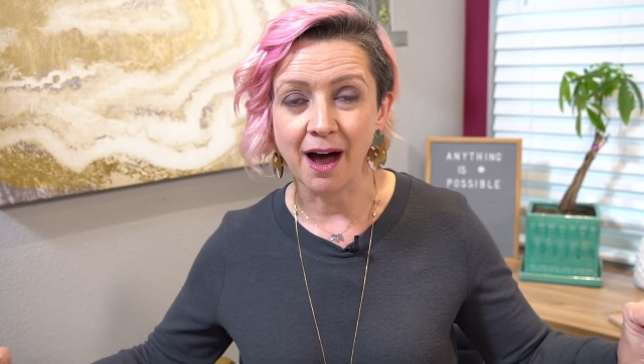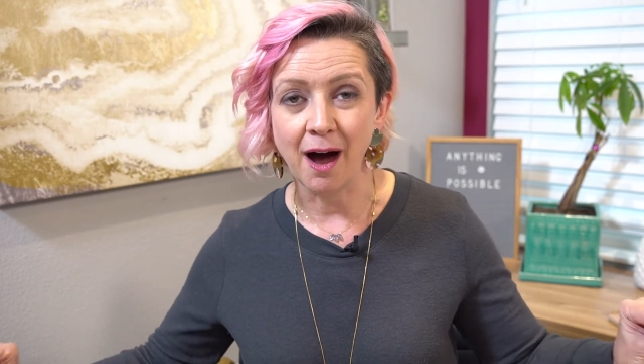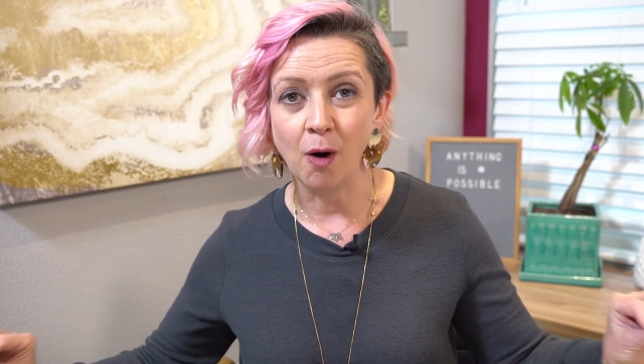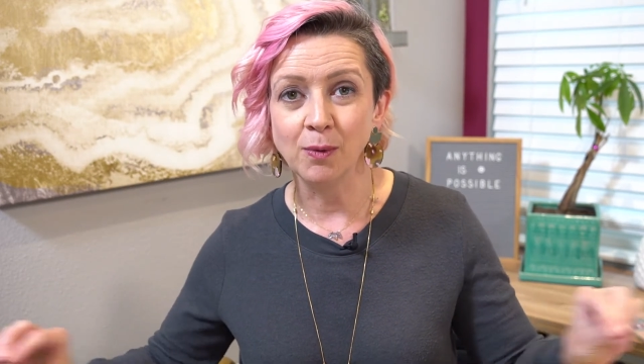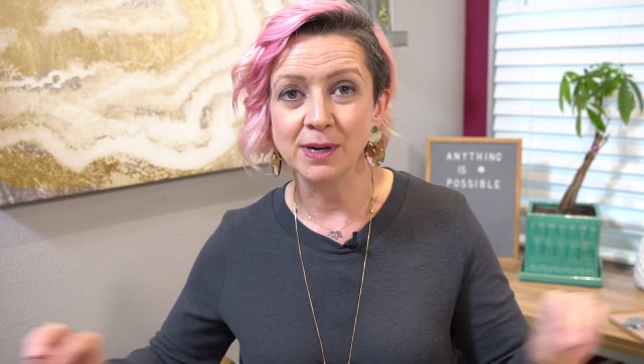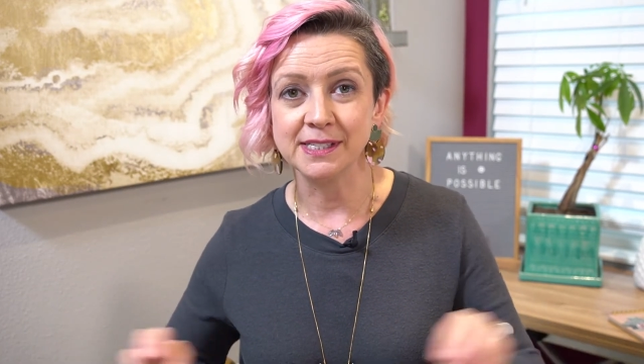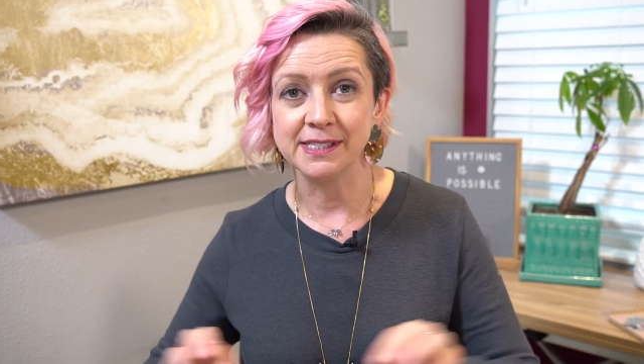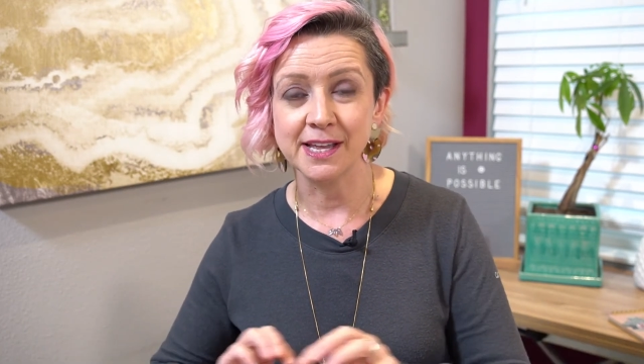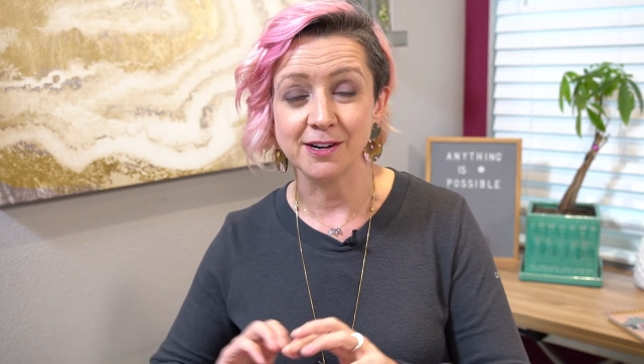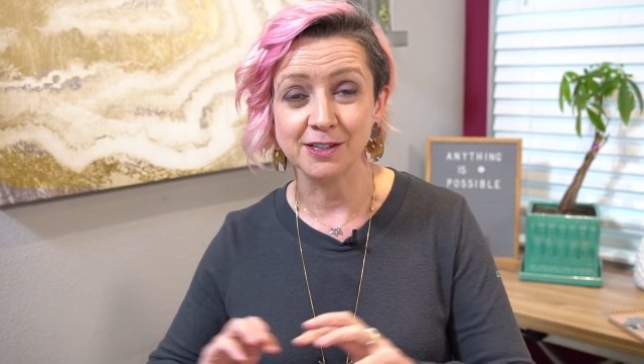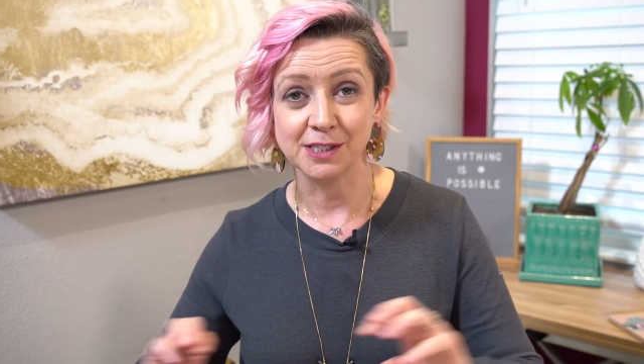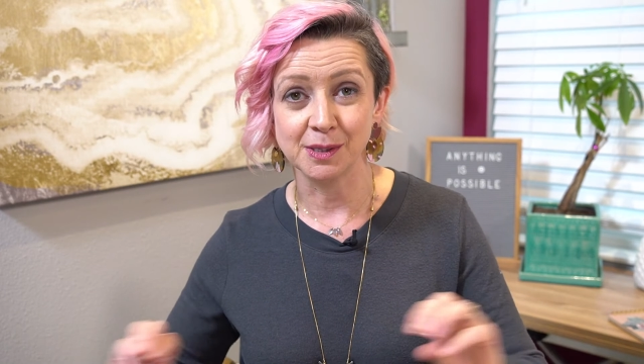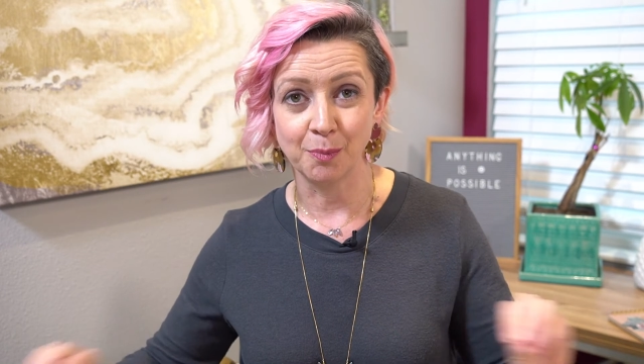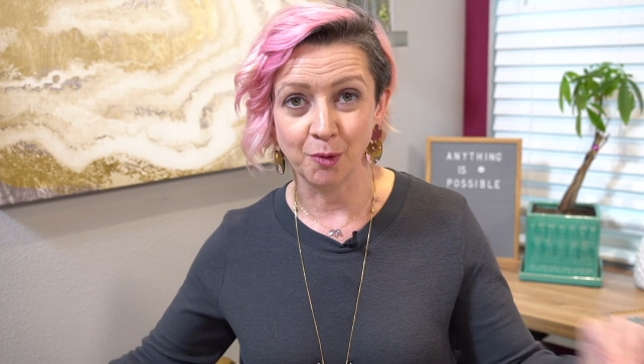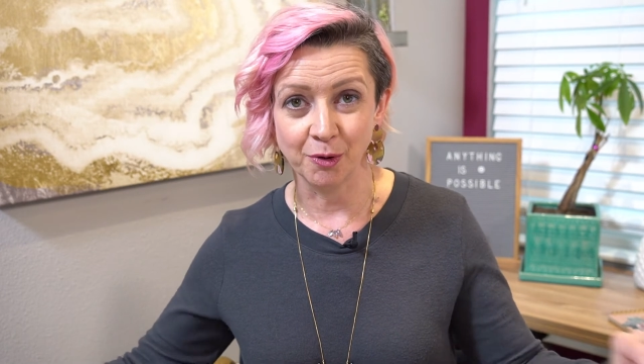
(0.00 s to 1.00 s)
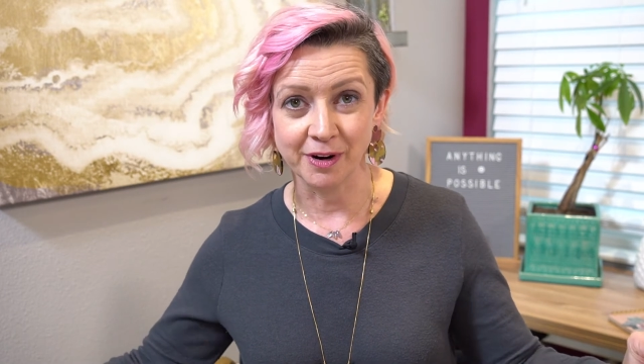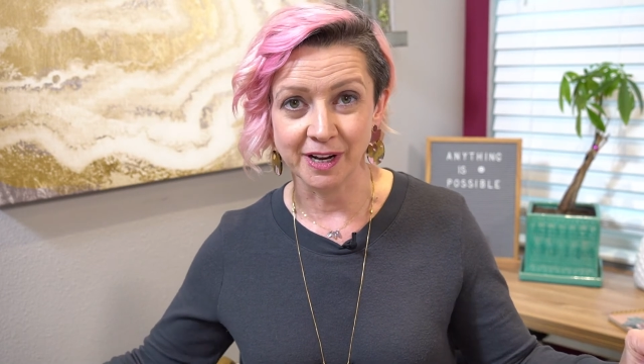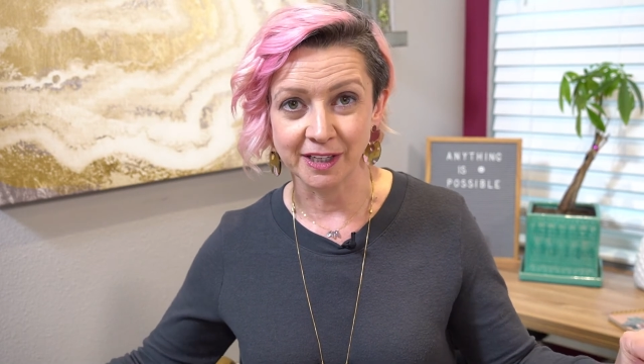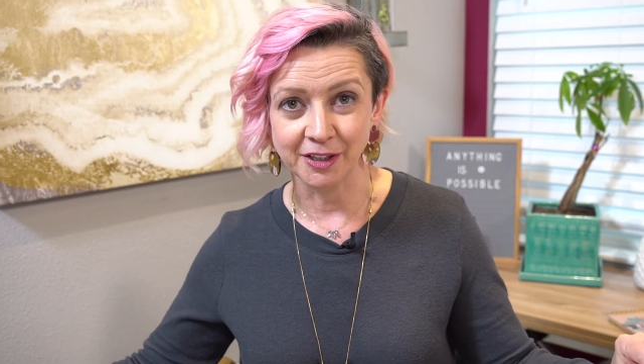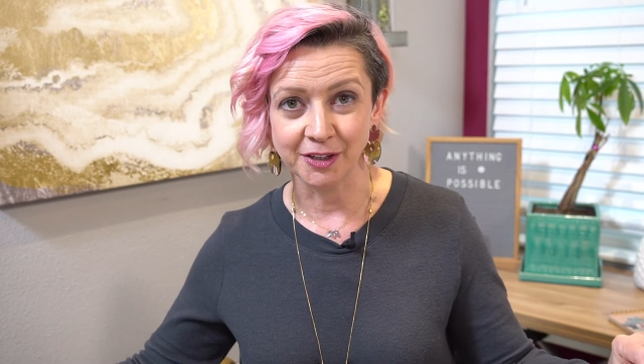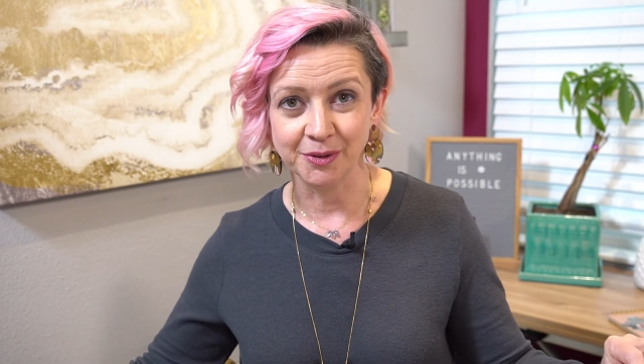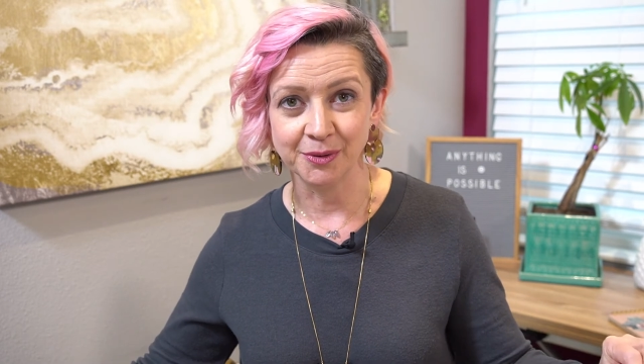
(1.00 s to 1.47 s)
always there
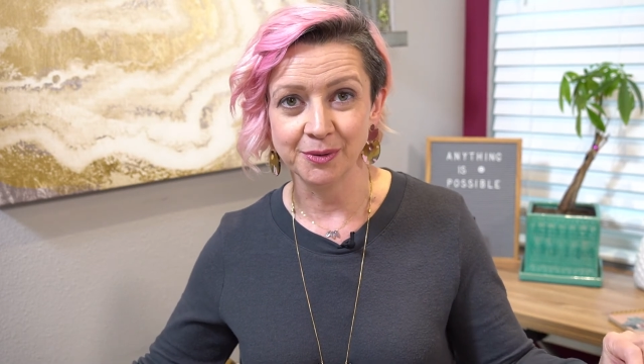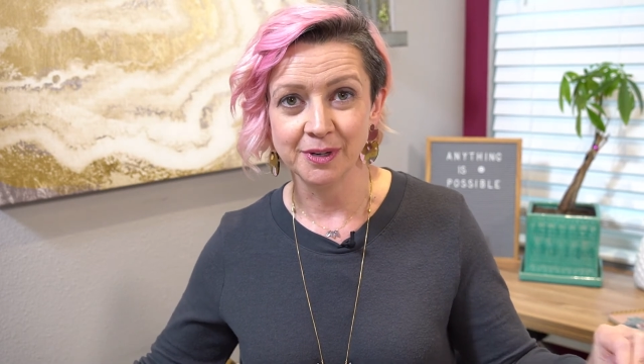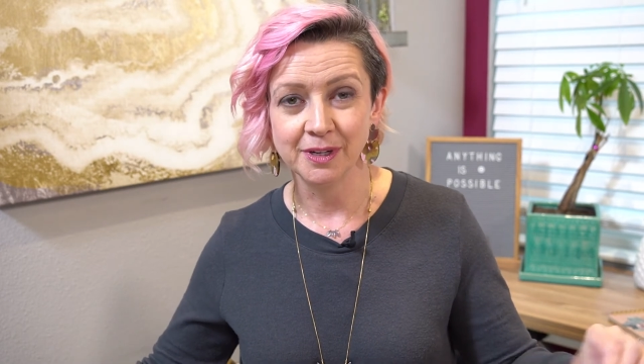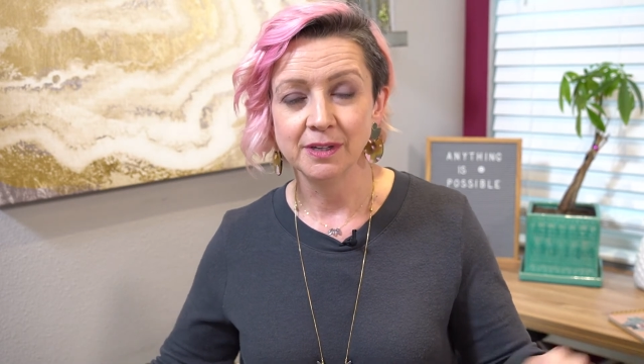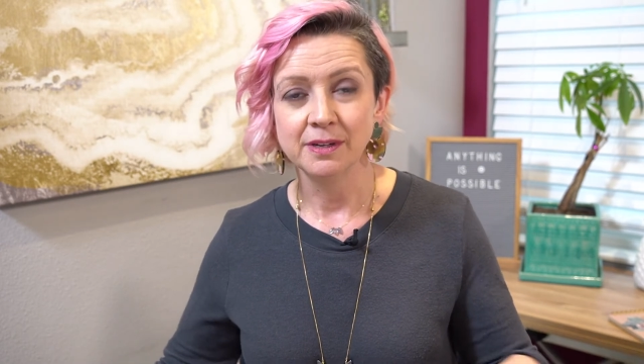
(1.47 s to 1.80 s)
supporting you